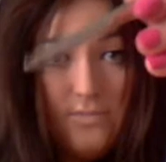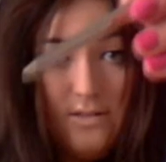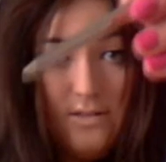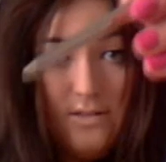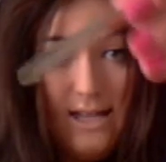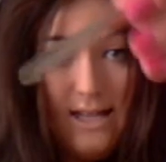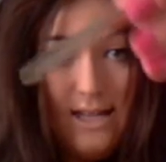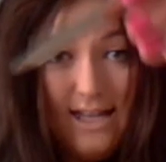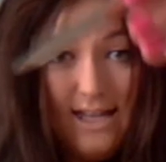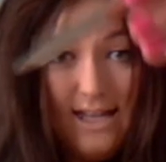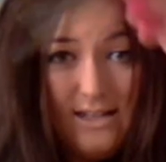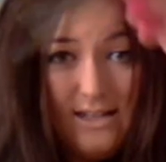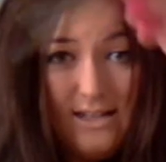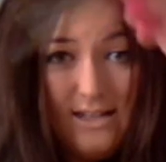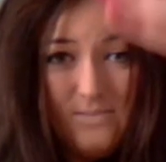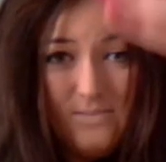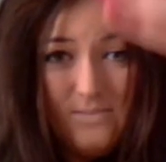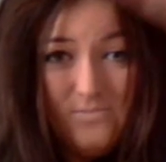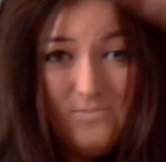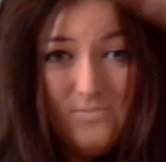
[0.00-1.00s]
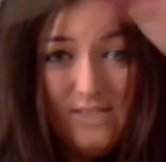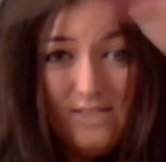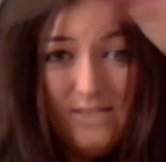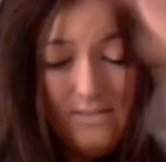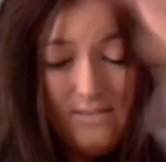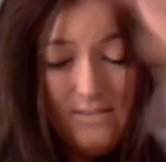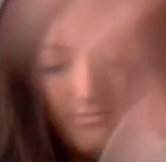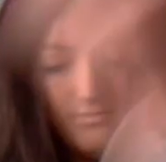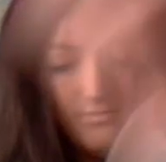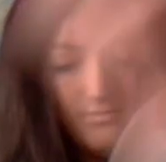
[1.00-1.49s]
hair
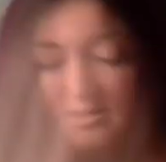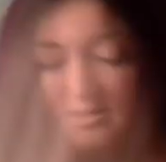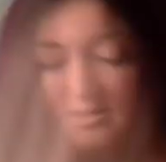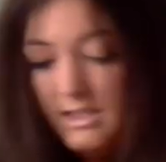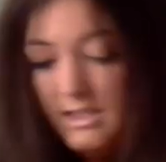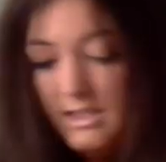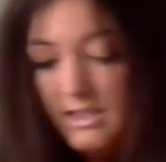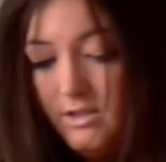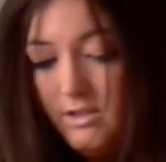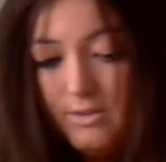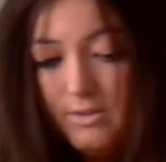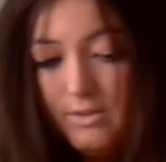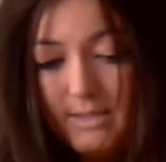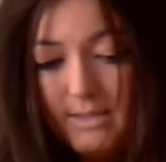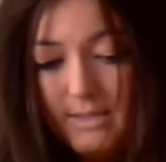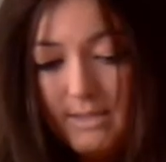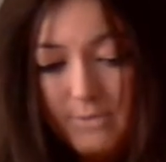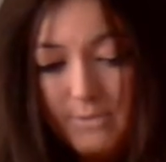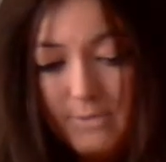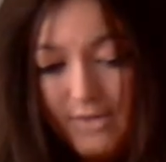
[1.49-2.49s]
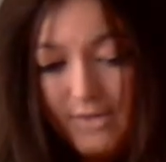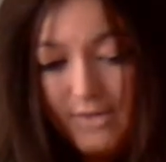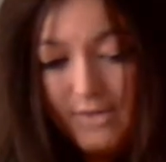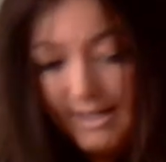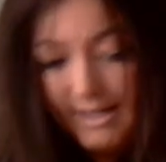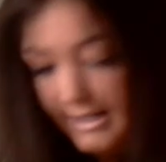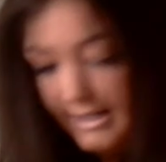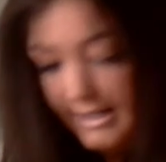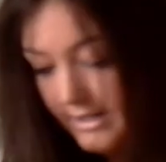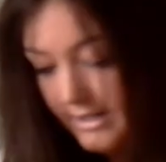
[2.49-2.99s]
thing that I use when I'm
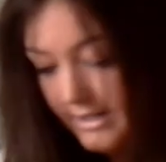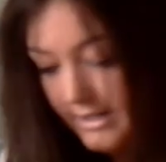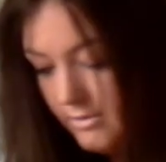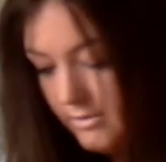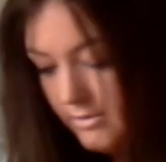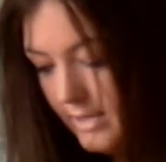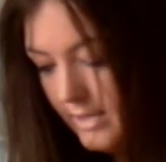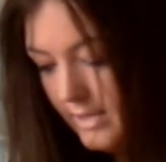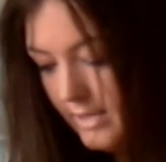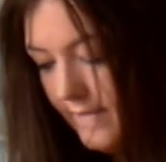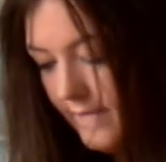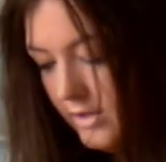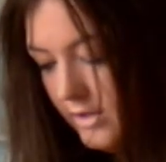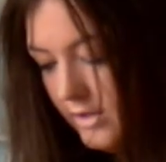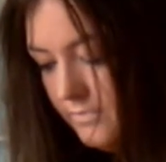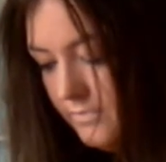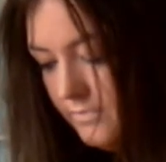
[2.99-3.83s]
straightening or whatever.